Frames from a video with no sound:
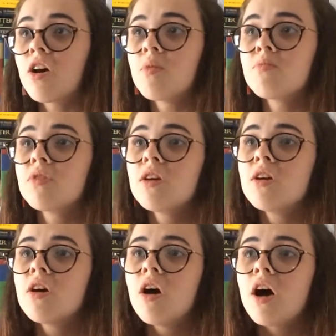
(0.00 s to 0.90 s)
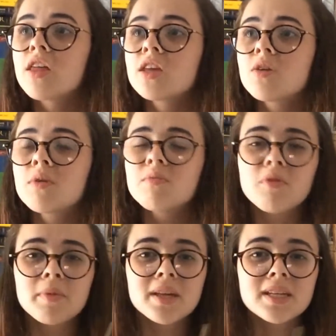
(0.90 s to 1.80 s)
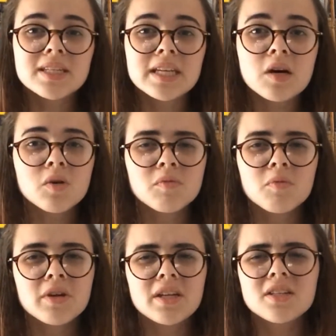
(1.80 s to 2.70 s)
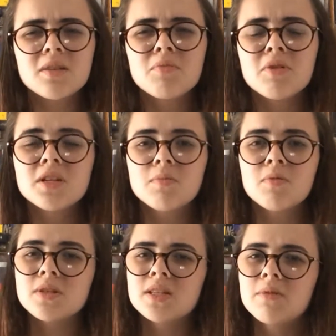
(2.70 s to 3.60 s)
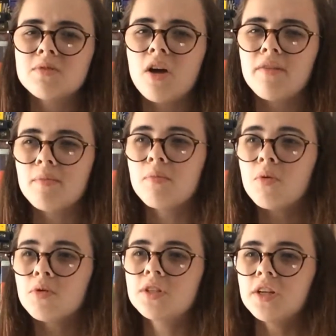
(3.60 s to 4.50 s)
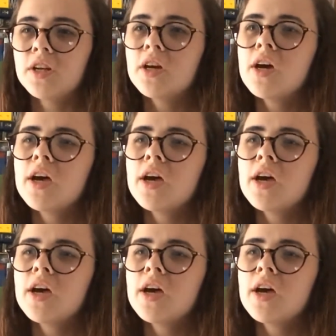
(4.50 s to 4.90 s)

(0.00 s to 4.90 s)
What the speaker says: I think we're probably going to see Ilvermorny in it at some point, just because it seems kind of important.